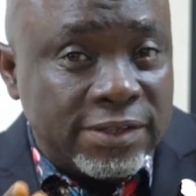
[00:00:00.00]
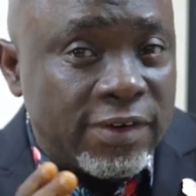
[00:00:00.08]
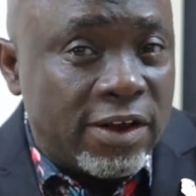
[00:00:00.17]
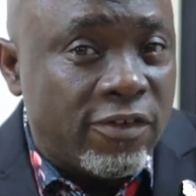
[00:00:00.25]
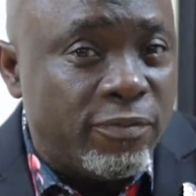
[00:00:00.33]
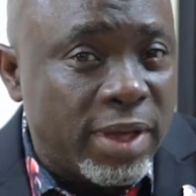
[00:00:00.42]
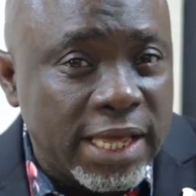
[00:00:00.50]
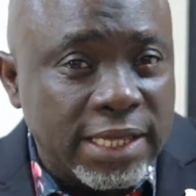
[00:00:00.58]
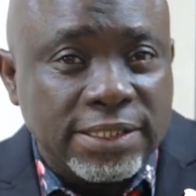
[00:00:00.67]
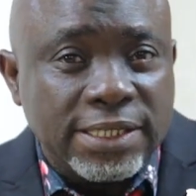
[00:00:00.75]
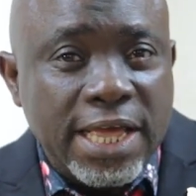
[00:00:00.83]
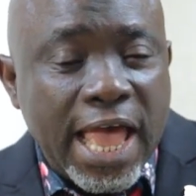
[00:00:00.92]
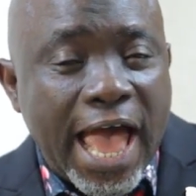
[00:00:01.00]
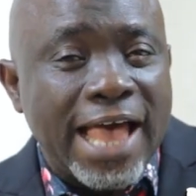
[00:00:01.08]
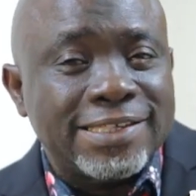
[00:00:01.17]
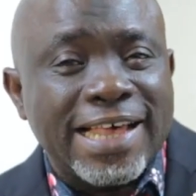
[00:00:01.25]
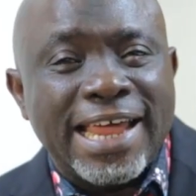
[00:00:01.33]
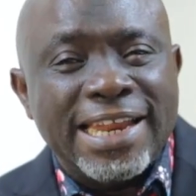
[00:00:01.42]
development
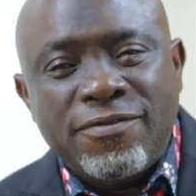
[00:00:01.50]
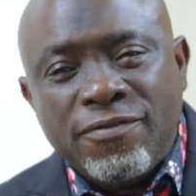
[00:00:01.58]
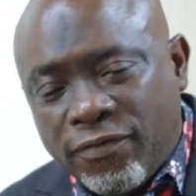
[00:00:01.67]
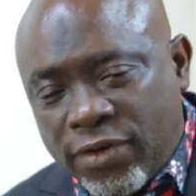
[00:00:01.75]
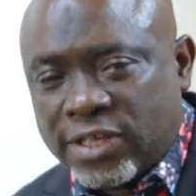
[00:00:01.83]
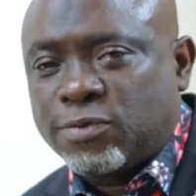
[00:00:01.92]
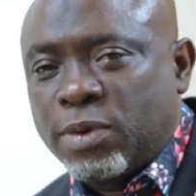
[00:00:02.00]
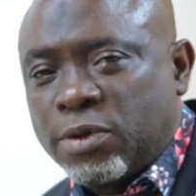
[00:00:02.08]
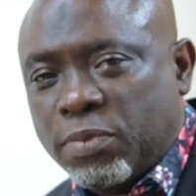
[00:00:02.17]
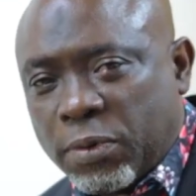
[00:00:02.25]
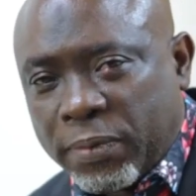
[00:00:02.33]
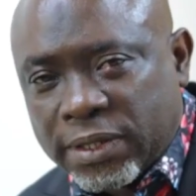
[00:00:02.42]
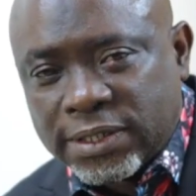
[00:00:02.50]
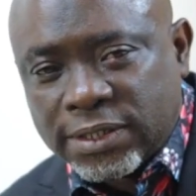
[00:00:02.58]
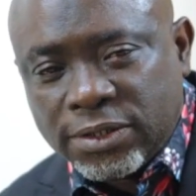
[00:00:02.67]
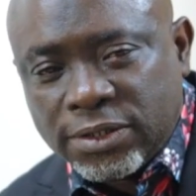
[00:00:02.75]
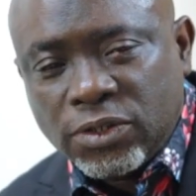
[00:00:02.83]
as an investment property